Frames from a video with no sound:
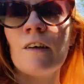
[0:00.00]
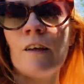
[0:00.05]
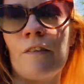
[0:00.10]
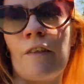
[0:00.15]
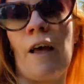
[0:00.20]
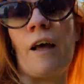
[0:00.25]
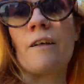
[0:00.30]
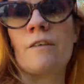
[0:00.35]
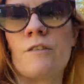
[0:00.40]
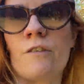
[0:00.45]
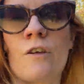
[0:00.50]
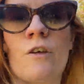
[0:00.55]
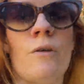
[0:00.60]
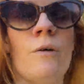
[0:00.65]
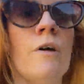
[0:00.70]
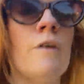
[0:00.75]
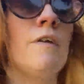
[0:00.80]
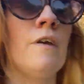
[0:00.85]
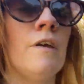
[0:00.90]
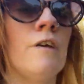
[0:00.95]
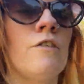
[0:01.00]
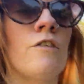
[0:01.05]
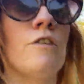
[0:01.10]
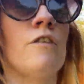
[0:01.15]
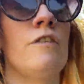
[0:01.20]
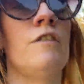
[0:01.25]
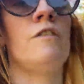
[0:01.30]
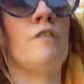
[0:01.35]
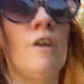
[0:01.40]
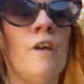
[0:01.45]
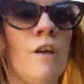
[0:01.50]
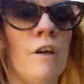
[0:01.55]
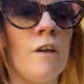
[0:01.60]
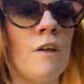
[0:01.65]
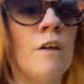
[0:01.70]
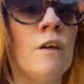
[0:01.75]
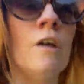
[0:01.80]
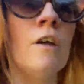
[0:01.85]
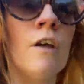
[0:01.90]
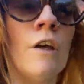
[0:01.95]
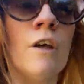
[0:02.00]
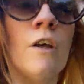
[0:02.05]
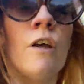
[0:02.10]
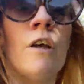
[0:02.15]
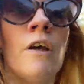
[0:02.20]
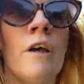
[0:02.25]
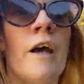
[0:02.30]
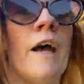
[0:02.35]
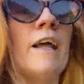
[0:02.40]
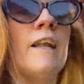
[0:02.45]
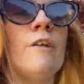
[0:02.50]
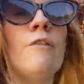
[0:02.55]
like that. So I think just, and